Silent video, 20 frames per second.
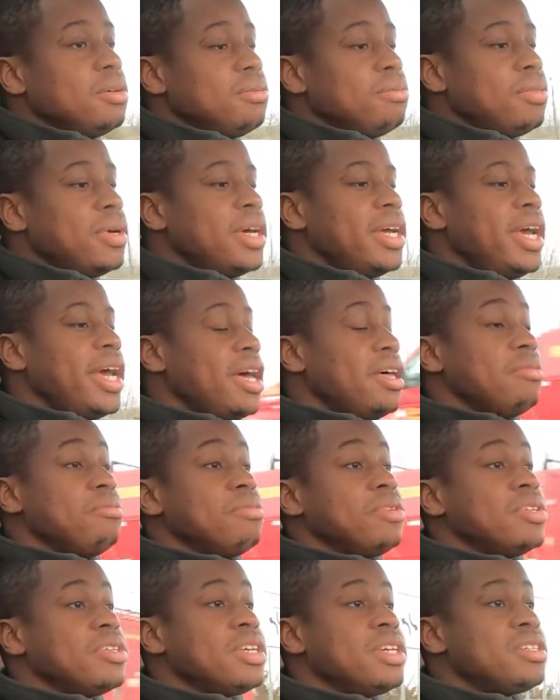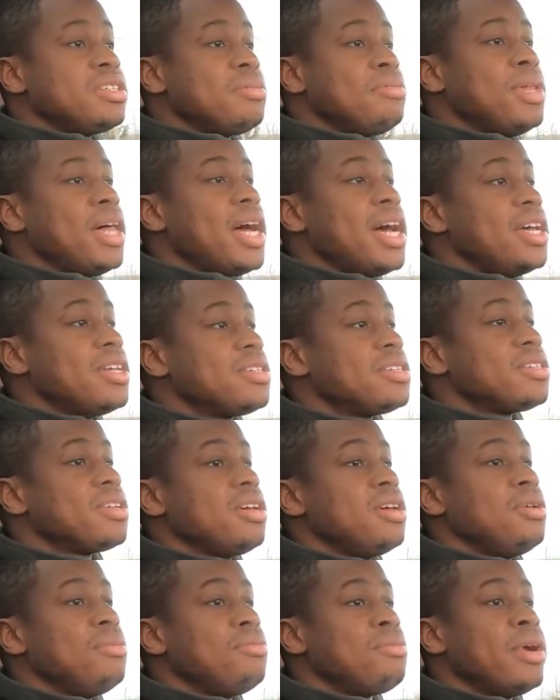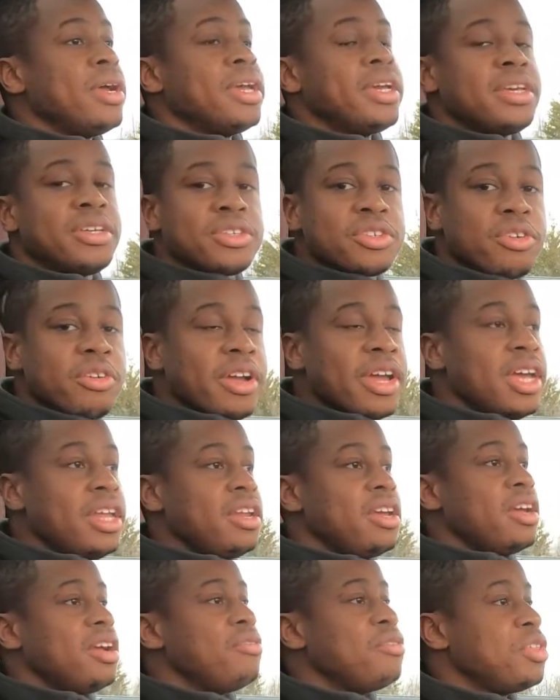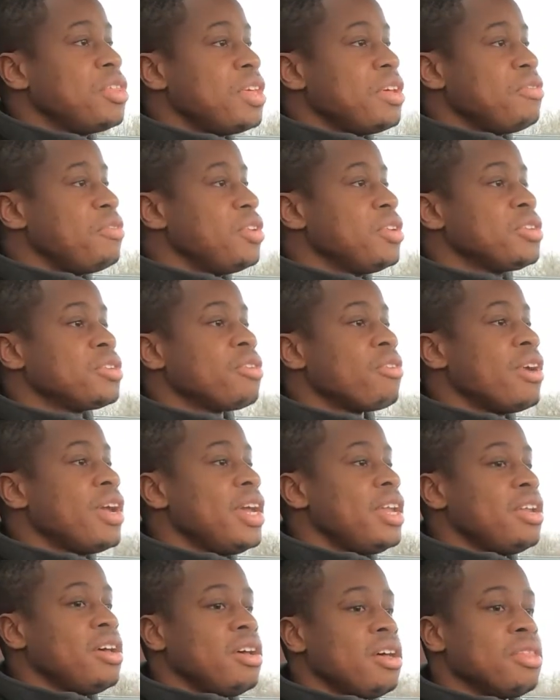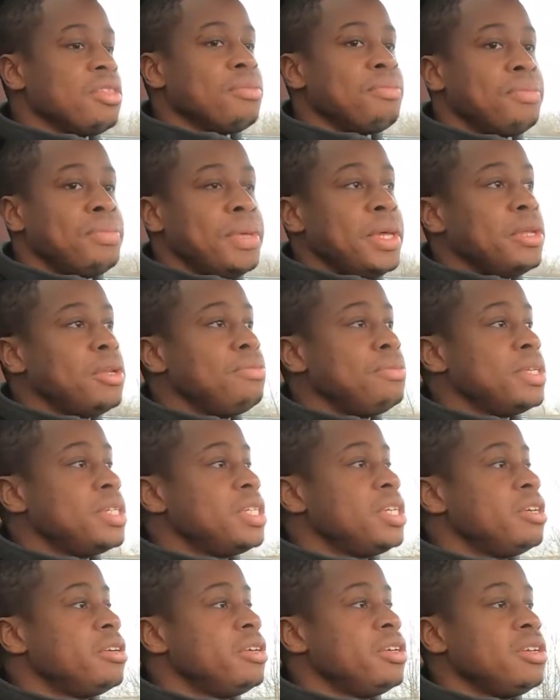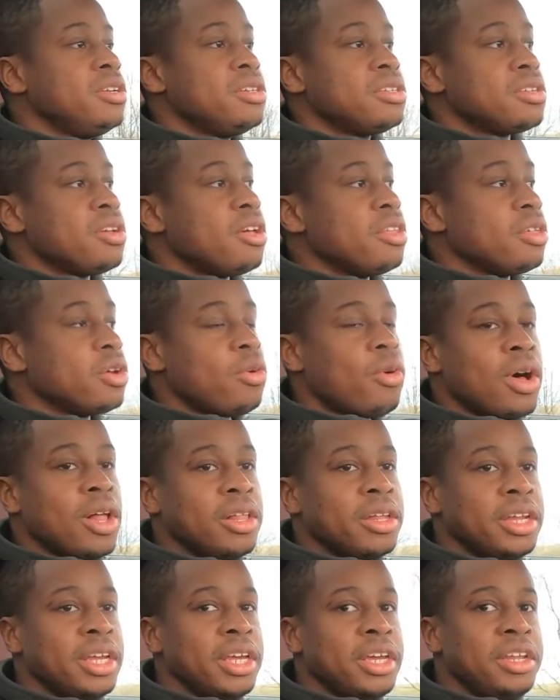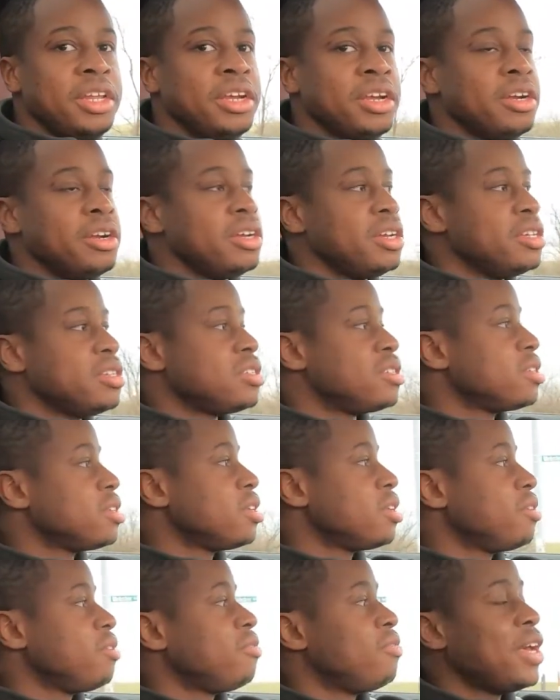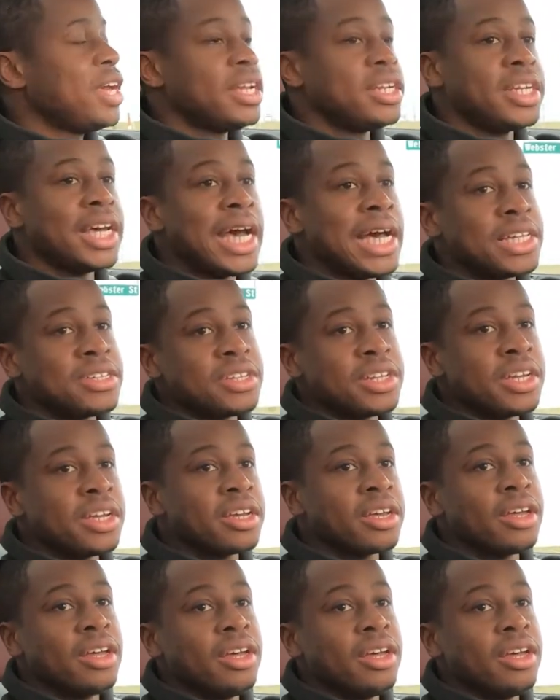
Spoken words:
But yeah, this thing is a blast. Braking's great. Everything feels great. The build materials, all the quality in here is fantastic.